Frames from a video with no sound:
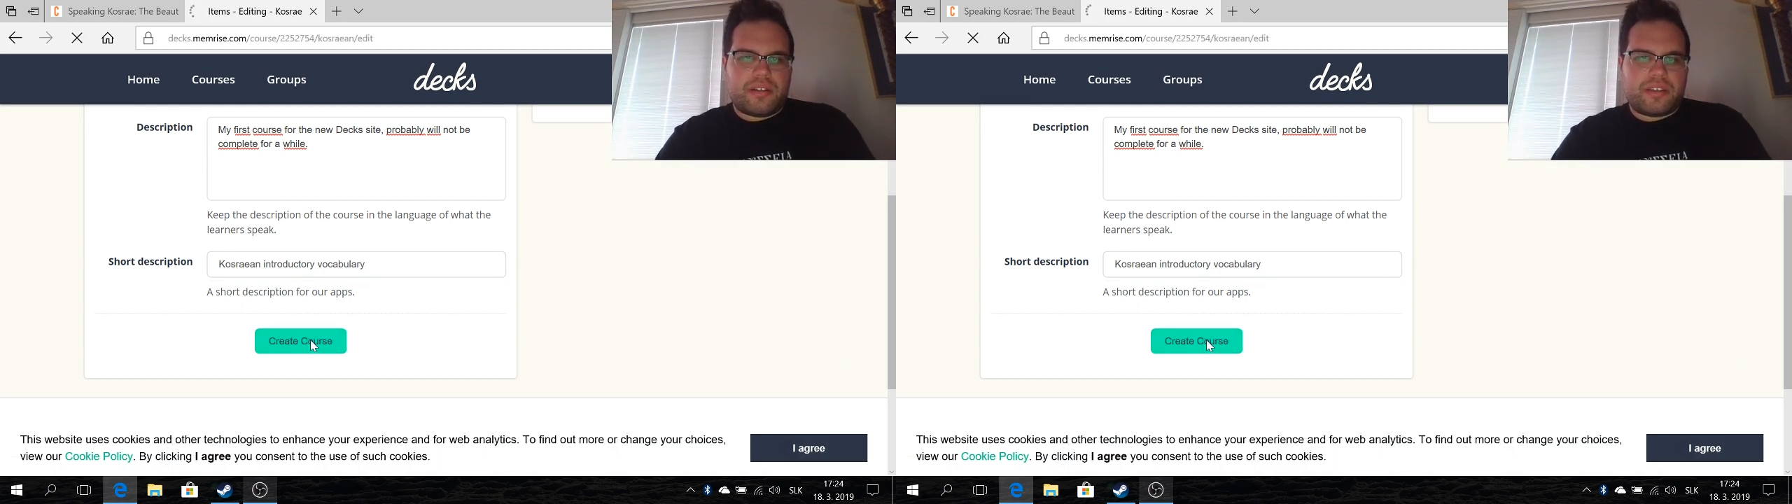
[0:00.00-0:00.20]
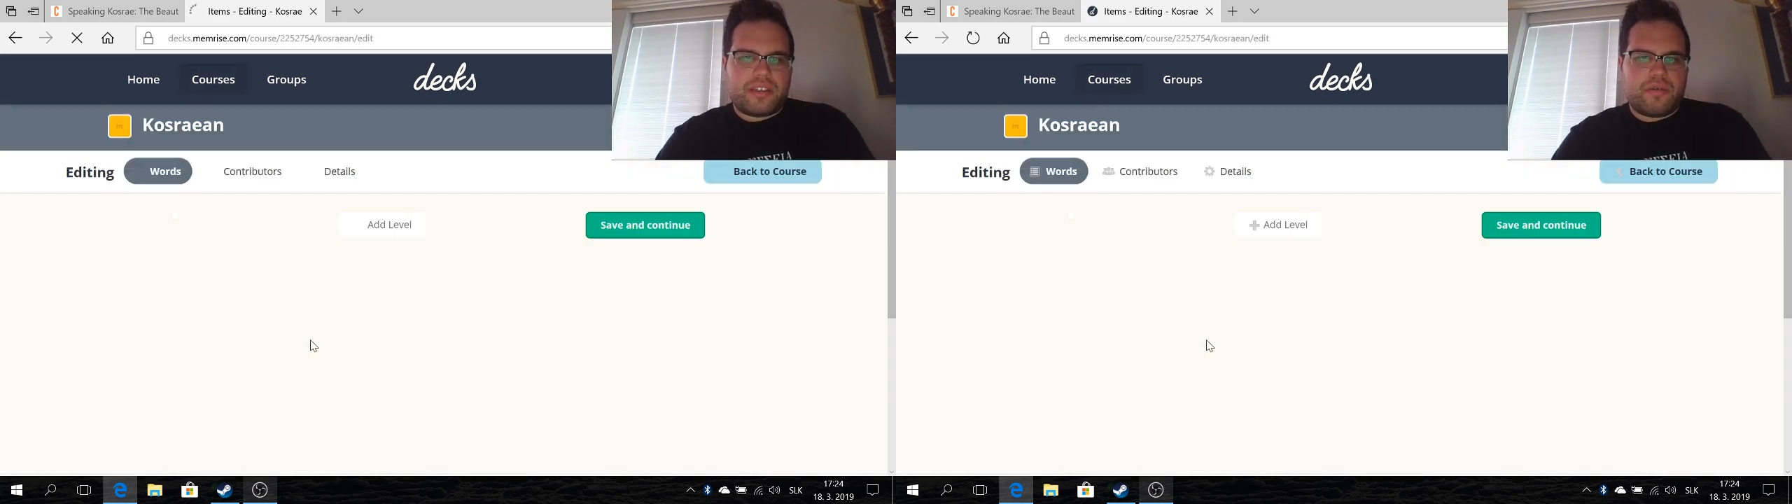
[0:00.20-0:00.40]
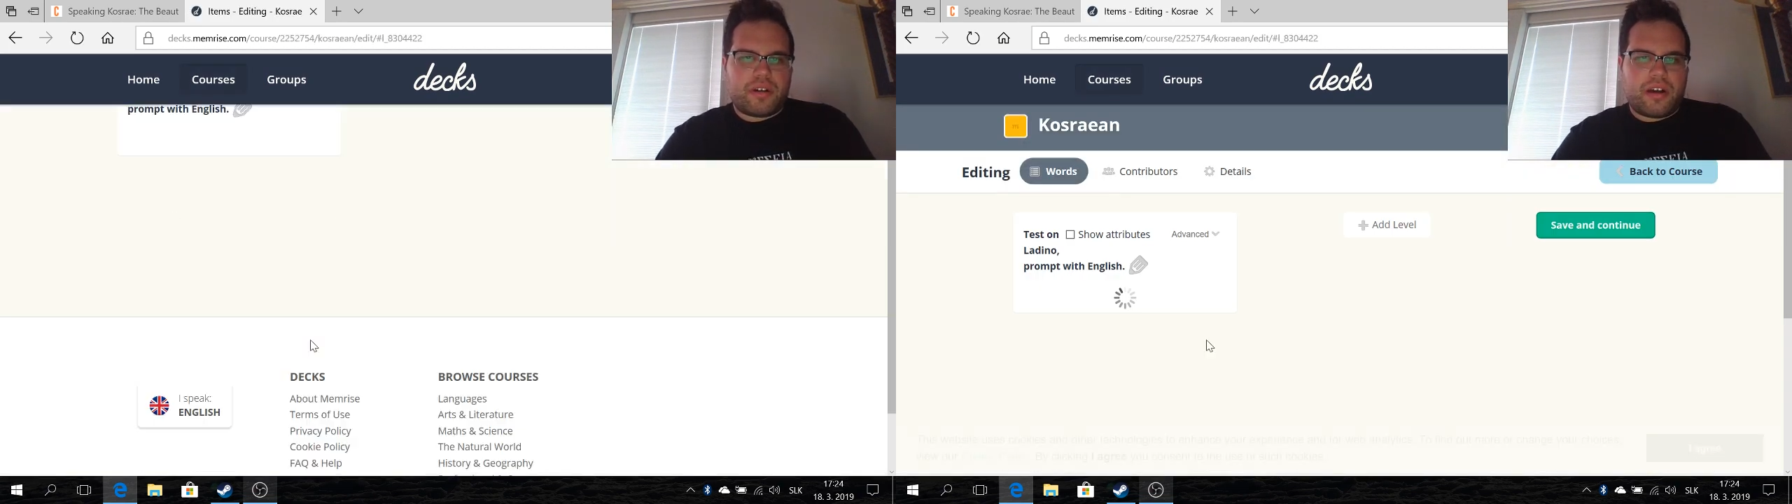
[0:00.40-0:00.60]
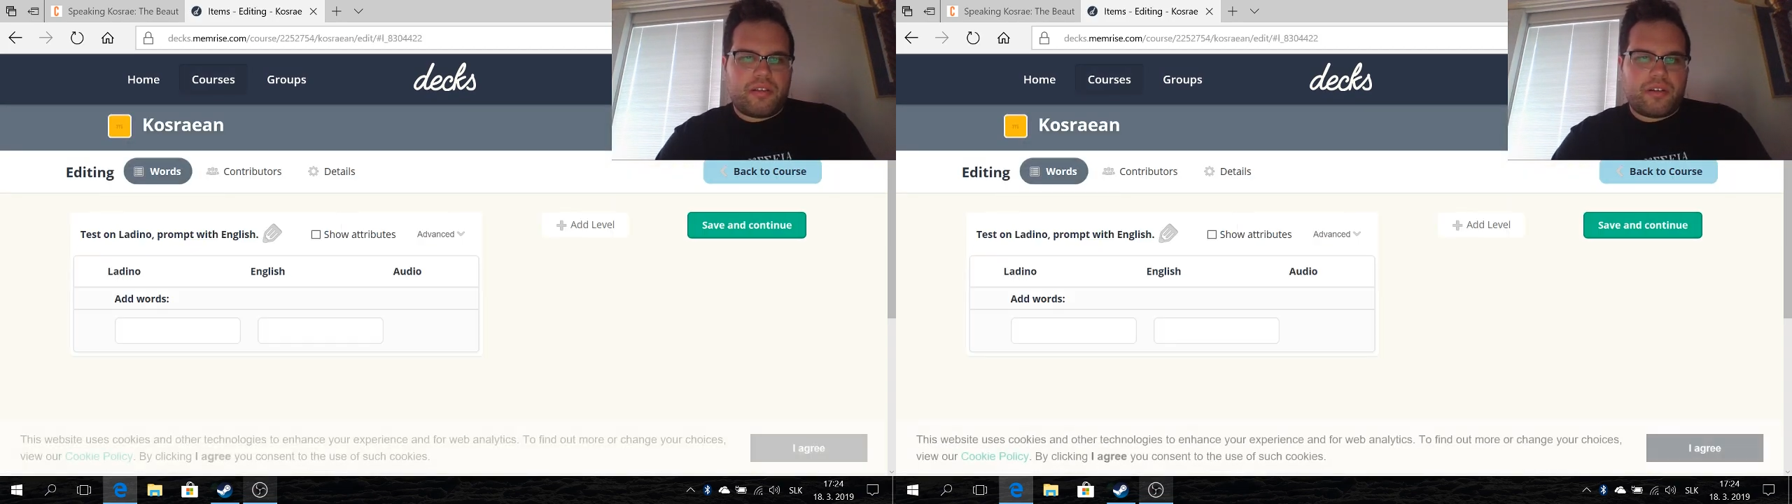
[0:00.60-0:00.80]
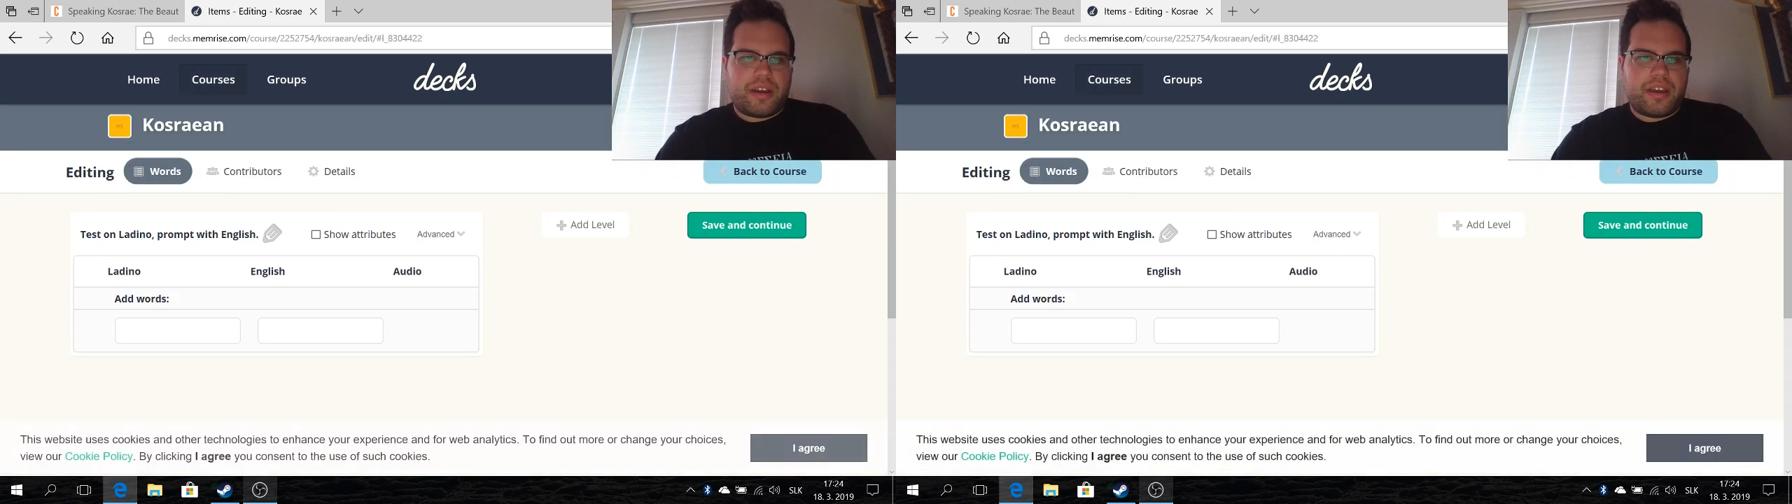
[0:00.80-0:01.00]
Let's see what
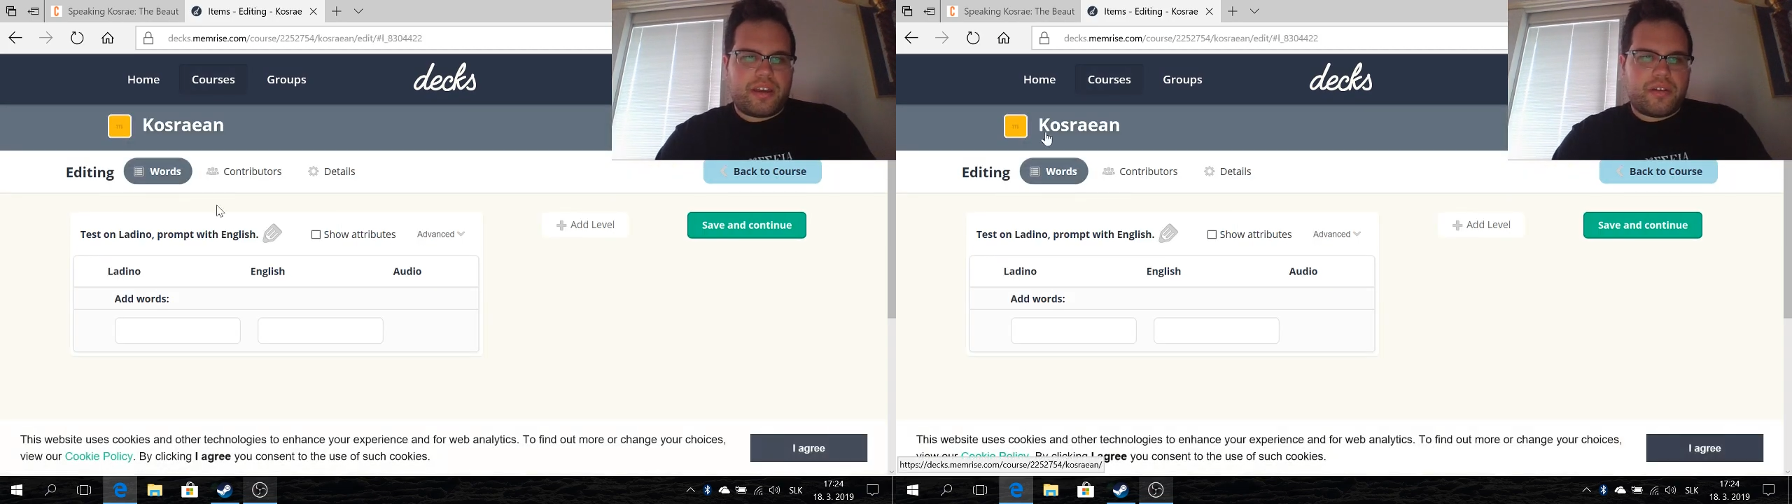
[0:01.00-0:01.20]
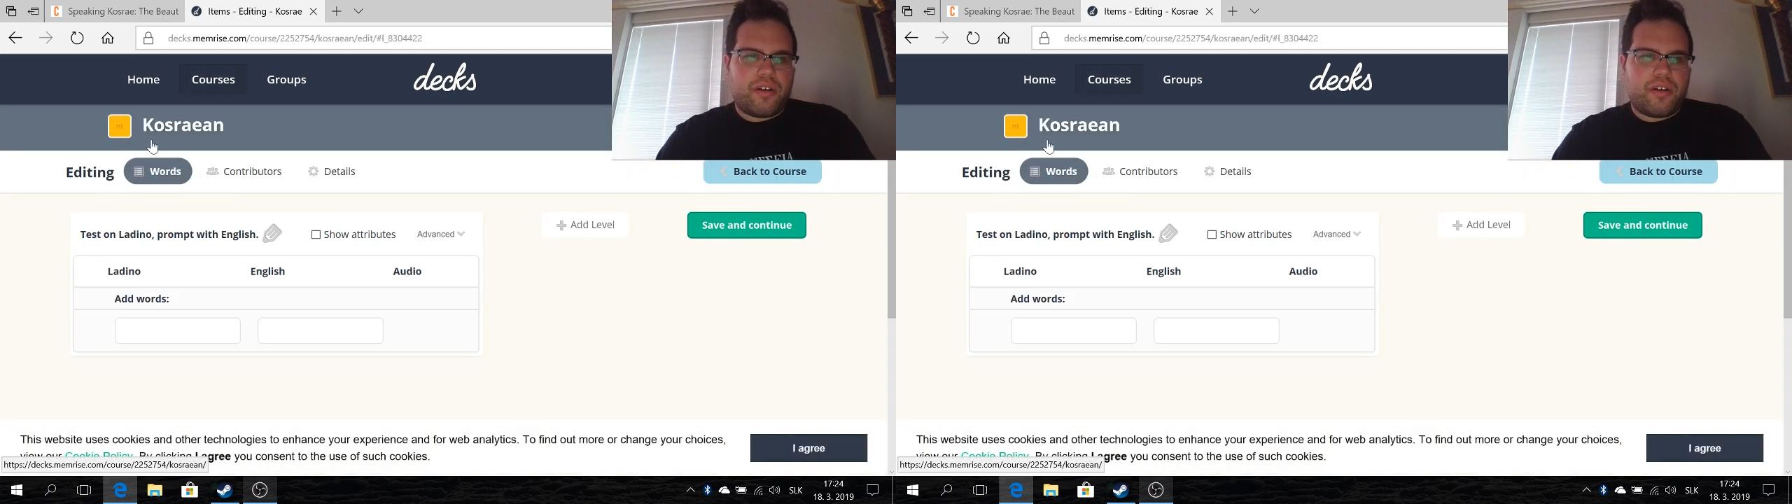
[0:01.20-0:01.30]
color I get.